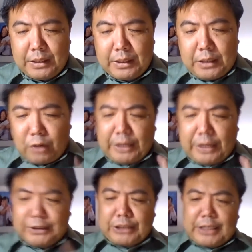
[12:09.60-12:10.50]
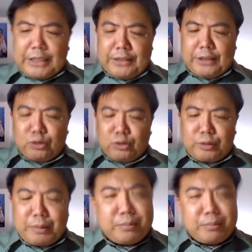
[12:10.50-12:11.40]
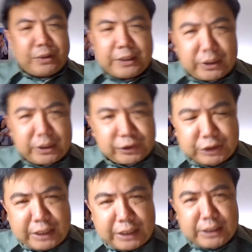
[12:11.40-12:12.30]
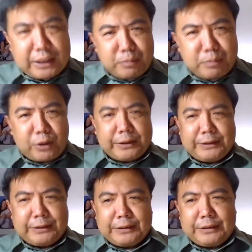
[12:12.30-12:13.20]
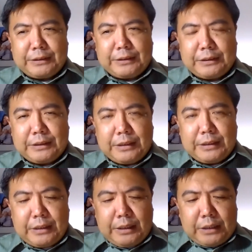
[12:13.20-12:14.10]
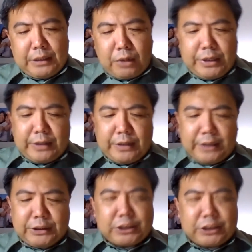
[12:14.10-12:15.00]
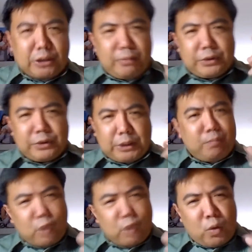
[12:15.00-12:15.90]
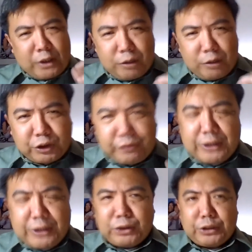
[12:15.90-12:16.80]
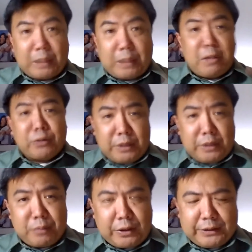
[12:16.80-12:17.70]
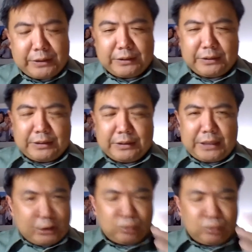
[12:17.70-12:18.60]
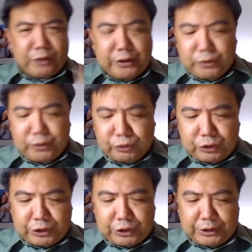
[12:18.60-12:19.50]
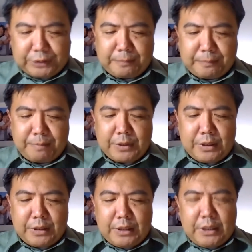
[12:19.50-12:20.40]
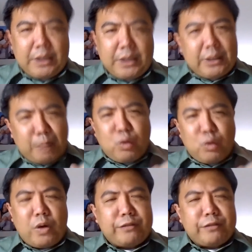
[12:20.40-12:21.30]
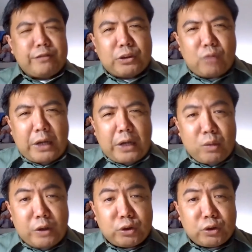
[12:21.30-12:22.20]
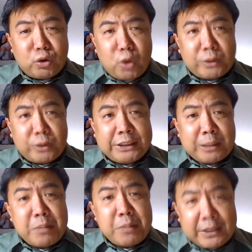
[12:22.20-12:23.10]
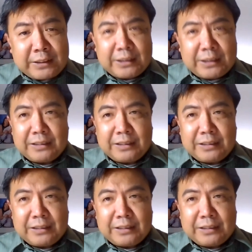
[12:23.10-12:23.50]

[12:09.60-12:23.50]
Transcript: Now, that is a key thing to remember in understanding Nimrod. Now, here are just some, some quick observations about Nimrod as we read those verses. Number one, first of all, I want you to note his ability.